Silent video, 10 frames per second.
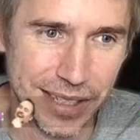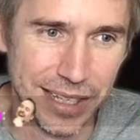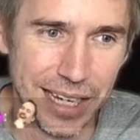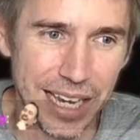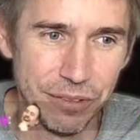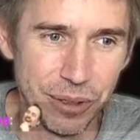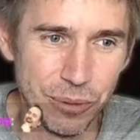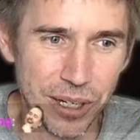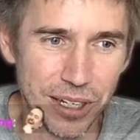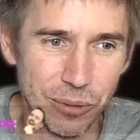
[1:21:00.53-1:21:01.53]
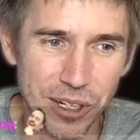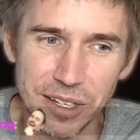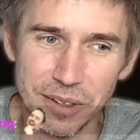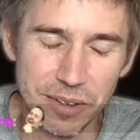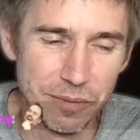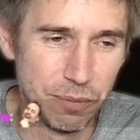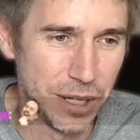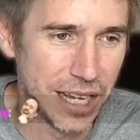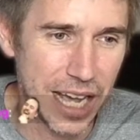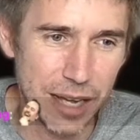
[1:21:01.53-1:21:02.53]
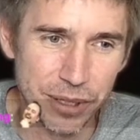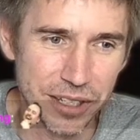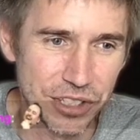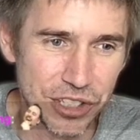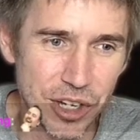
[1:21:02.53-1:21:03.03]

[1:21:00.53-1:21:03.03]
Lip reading: Everywhere, we're going to be copying so